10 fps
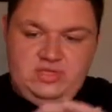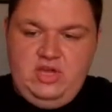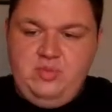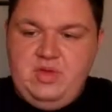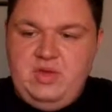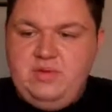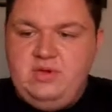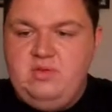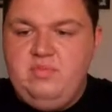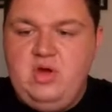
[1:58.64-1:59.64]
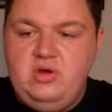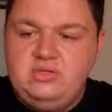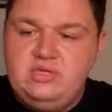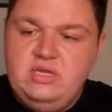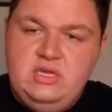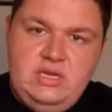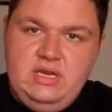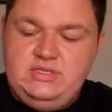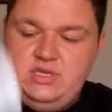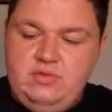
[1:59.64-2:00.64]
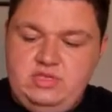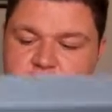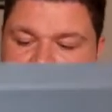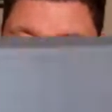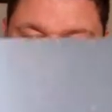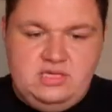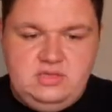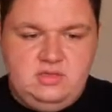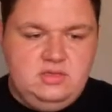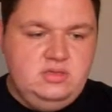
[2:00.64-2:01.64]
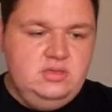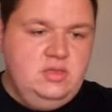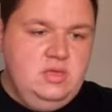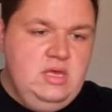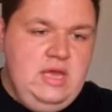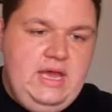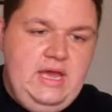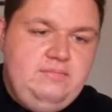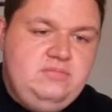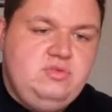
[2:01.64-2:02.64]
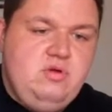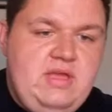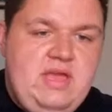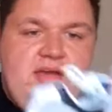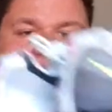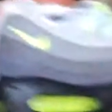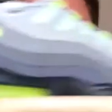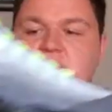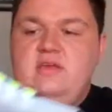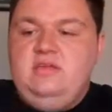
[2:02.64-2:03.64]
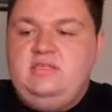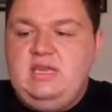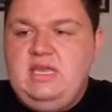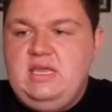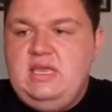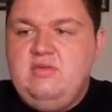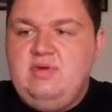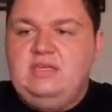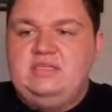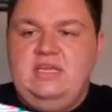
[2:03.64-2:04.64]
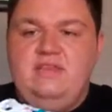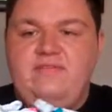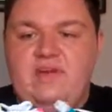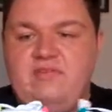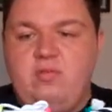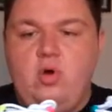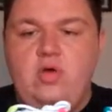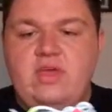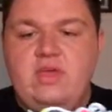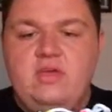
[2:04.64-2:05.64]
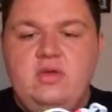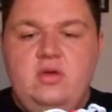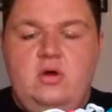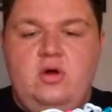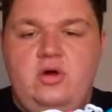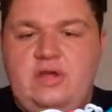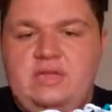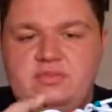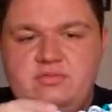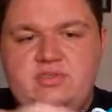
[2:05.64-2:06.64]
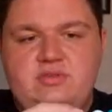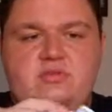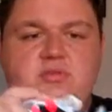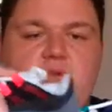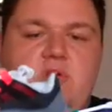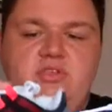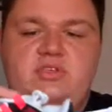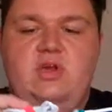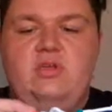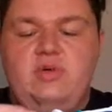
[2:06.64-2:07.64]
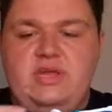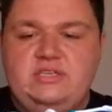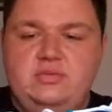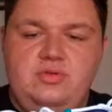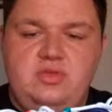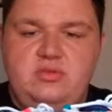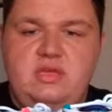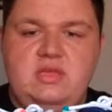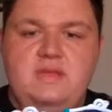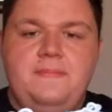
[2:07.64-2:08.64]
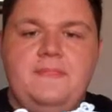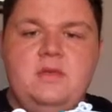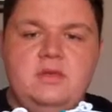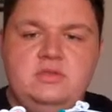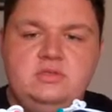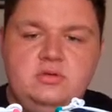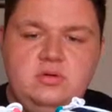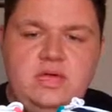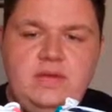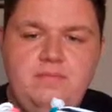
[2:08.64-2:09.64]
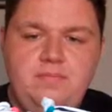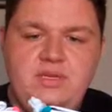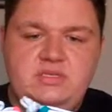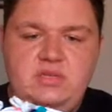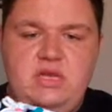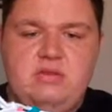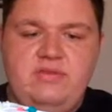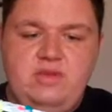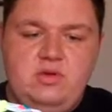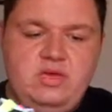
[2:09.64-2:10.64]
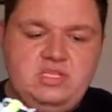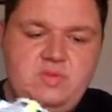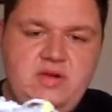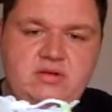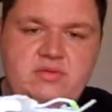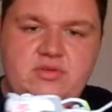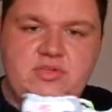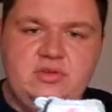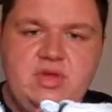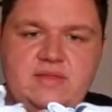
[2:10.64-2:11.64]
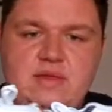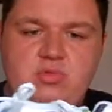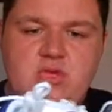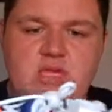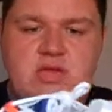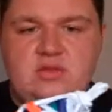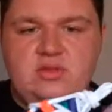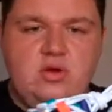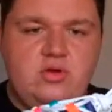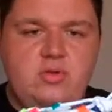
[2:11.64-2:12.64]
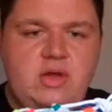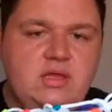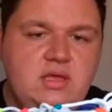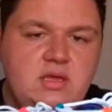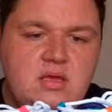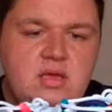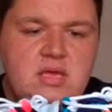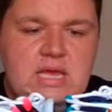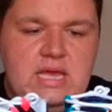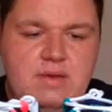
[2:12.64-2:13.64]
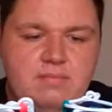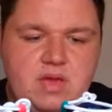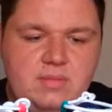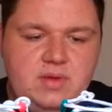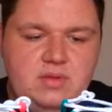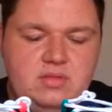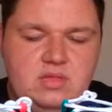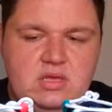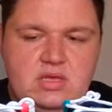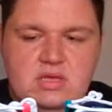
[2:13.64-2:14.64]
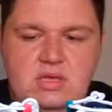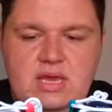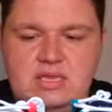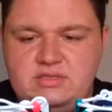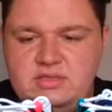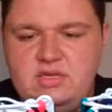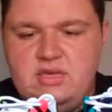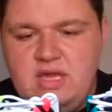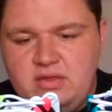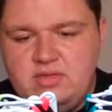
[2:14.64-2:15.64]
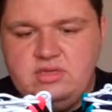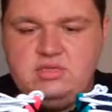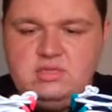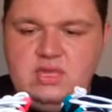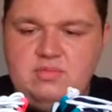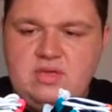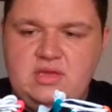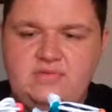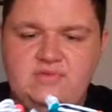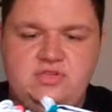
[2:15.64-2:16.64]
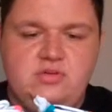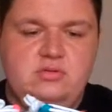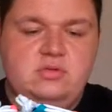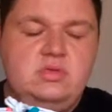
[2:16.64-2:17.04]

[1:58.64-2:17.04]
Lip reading: style paper in the box. As always, my receipt. So have right here is the Nike Air Max 95 What The, or as it was otherwise known, Greedy. So basically I'll give you a quick spin around the shoe and then we can kind of talk quickly about the history and heritage type thing of the shoe.